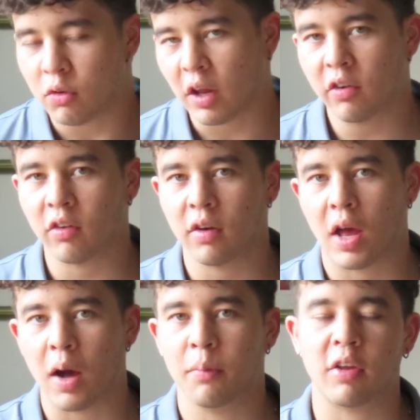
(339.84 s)
Mutation
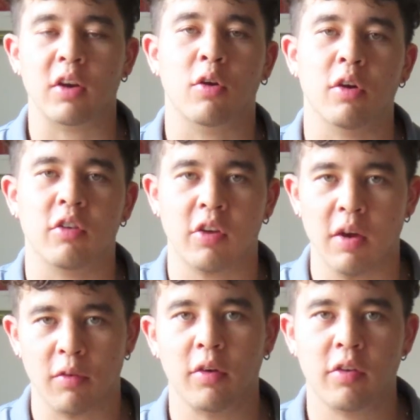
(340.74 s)
helps encourage
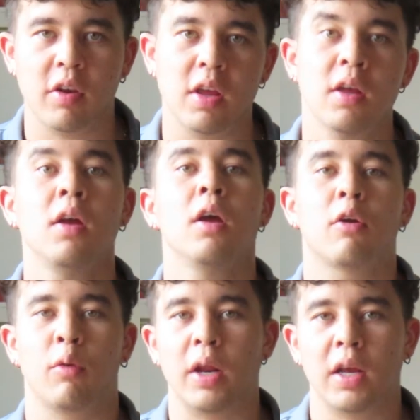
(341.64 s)
diversity,
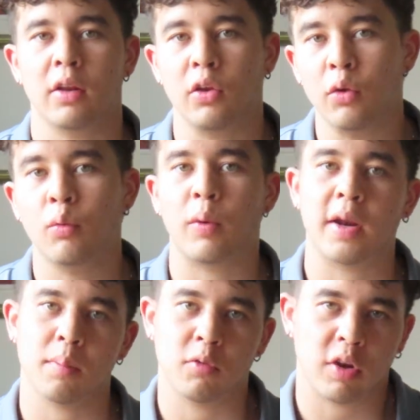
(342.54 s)
creating new random